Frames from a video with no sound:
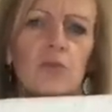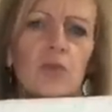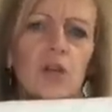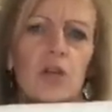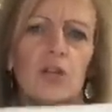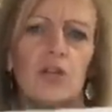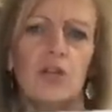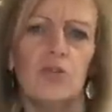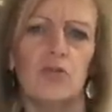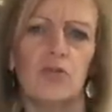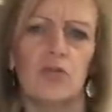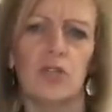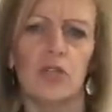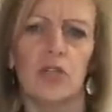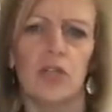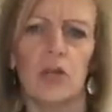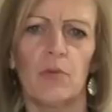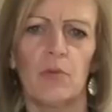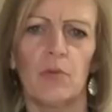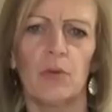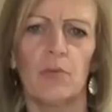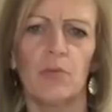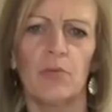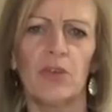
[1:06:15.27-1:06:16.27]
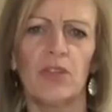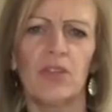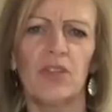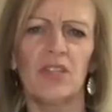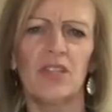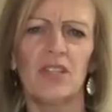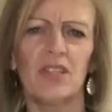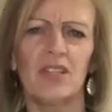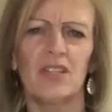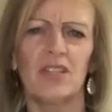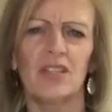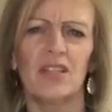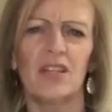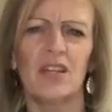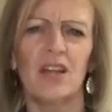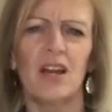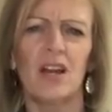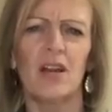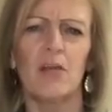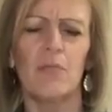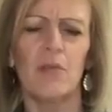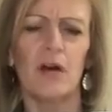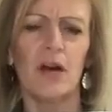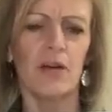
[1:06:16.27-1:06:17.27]
what i used to come up with this i did
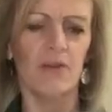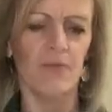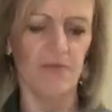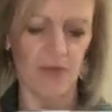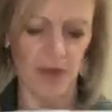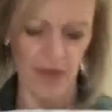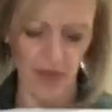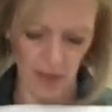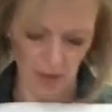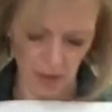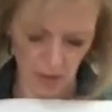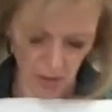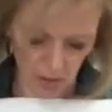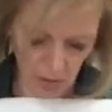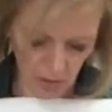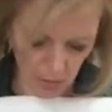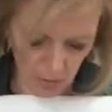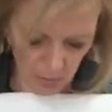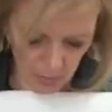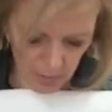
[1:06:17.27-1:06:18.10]
kind of modify it a little